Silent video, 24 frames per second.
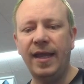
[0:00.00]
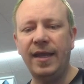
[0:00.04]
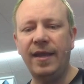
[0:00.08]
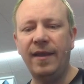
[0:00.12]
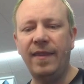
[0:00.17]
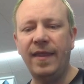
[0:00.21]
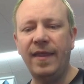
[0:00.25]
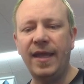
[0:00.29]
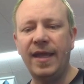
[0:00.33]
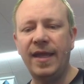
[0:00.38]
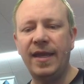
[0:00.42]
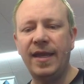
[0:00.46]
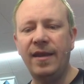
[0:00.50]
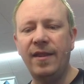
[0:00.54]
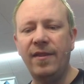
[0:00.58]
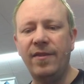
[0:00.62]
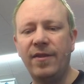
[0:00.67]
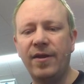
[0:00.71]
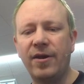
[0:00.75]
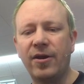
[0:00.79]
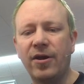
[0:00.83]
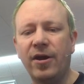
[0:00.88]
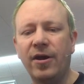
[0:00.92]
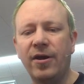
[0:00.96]
And then
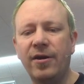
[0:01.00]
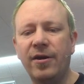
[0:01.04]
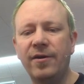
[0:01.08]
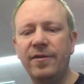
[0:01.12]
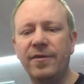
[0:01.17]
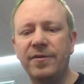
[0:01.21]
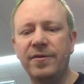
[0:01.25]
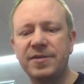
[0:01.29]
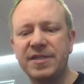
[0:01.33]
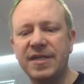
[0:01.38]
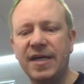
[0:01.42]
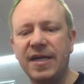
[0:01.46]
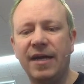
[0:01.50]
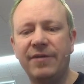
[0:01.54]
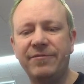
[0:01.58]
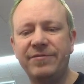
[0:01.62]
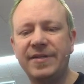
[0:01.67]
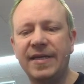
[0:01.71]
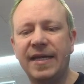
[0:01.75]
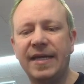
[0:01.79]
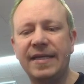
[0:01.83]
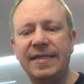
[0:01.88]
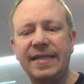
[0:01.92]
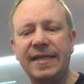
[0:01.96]
there are there's
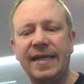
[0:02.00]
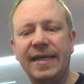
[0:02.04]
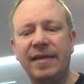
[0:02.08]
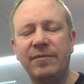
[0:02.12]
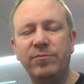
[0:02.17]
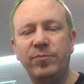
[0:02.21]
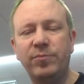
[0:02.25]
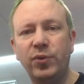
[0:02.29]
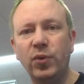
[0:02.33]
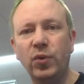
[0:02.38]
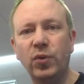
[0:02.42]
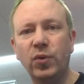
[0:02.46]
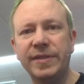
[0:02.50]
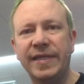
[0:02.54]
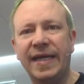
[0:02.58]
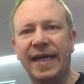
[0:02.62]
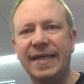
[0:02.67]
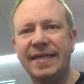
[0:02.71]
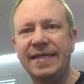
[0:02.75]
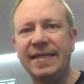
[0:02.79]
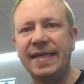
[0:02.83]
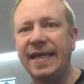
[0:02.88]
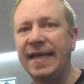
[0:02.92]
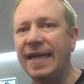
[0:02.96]
conf.d and
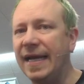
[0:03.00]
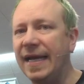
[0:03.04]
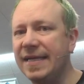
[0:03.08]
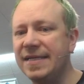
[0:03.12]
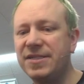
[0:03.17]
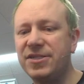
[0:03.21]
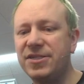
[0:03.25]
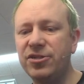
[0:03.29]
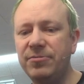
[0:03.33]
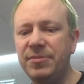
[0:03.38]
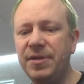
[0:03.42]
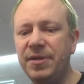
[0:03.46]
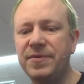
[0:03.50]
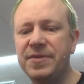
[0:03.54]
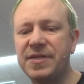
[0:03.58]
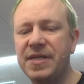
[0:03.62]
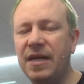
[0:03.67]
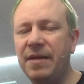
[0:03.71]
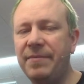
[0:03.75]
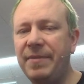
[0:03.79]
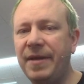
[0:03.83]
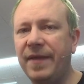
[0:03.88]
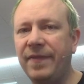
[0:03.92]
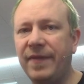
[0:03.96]
pool.d, and I assumed it
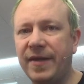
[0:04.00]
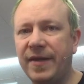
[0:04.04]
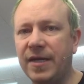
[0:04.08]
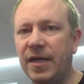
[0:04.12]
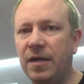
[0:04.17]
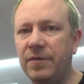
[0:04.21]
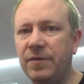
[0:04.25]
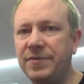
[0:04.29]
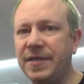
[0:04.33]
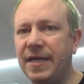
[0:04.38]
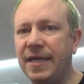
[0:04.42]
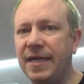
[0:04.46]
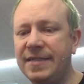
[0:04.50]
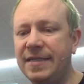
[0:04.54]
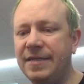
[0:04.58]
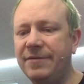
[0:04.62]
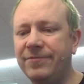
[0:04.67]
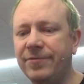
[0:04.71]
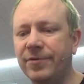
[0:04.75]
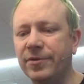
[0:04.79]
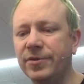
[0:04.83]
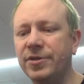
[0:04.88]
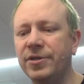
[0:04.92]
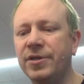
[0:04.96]
was going to be in the
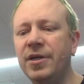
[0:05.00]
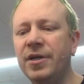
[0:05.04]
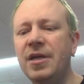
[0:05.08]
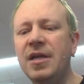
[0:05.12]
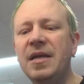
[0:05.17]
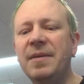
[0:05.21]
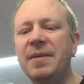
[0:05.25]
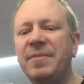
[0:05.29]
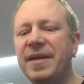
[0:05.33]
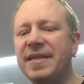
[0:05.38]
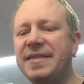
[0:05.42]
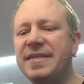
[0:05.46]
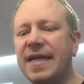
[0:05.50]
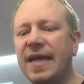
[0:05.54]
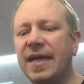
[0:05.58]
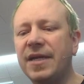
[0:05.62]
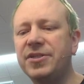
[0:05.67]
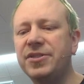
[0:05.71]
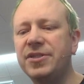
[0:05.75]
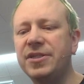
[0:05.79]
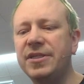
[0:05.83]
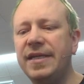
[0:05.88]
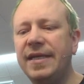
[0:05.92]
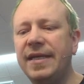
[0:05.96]
conf.d folder, but it's
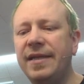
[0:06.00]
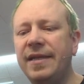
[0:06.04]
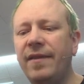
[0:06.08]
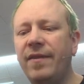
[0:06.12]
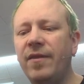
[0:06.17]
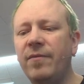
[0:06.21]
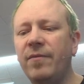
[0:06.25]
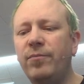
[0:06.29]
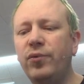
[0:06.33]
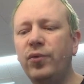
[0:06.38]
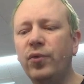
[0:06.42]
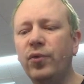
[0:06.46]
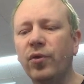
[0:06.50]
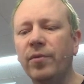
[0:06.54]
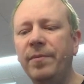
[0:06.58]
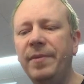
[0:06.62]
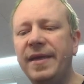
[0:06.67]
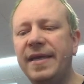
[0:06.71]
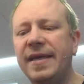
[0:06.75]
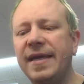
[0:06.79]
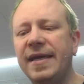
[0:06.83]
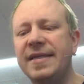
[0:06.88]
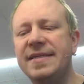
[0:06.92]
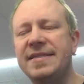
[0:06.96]
actually in the pool
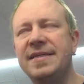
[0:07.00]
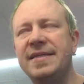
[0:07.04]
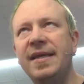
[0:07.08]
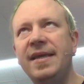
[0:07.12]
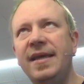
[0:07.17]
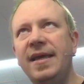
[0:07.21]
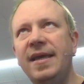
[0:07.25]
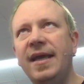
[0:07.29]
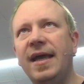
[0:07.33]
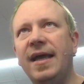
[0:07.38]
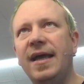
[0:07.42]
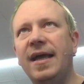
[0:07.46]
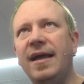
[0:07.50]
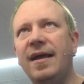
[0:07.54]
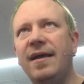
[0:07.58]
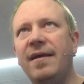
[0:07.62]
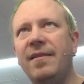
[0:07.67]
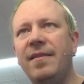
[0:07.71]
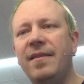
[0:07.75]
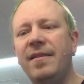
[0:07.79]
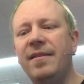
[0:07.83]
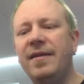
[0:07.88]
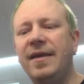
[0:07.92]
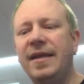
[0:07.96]
because
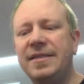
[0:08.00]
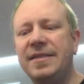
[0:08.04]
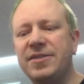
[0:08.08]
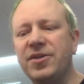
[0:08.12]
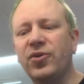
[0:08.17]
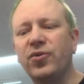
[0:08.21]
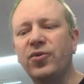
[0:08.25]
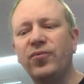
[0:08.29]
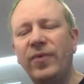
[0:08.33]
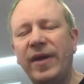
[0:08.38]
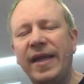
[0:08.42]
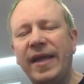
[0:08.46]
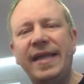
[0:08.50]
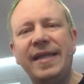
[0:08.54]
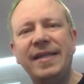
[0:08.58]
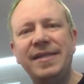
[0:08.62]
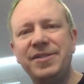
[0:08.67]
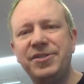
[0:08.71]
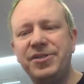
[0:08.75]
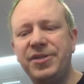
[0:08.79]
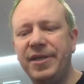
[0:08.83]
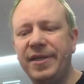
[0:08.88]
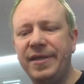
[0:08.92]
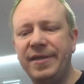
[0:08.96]
uh, it's
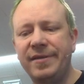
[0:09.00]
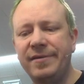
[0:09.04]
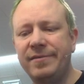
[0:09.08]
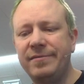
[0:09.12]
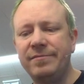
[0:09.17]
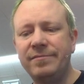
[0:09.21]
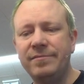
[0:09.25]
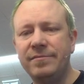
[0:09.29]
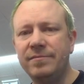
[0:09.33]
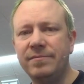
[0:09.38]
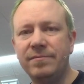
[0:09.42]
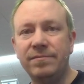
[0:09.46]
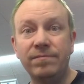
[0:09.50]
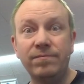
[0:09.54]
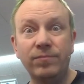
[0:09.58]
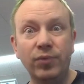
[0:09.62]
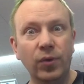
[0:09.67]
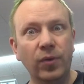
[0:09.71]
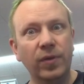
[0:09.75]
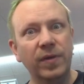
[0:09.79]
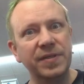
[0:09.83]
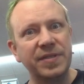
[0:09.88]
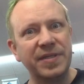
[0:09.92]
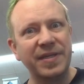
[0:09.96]
arranged in
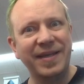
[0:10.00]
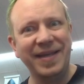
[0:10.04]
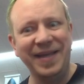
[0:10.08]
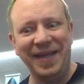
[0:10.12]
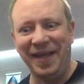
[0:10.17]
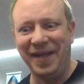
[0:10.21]
pools.